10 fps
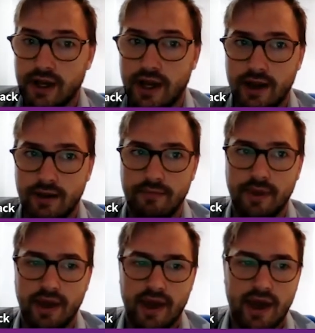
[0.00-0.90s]

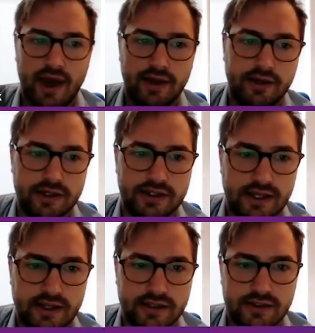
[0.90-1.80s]
And you can
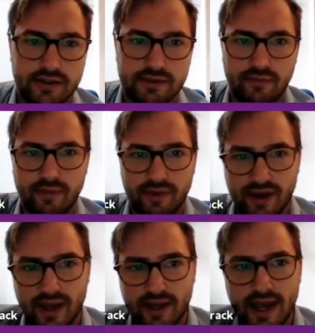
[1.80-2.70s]
see there's
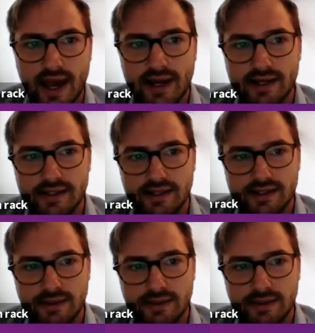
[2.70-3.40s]
again, it's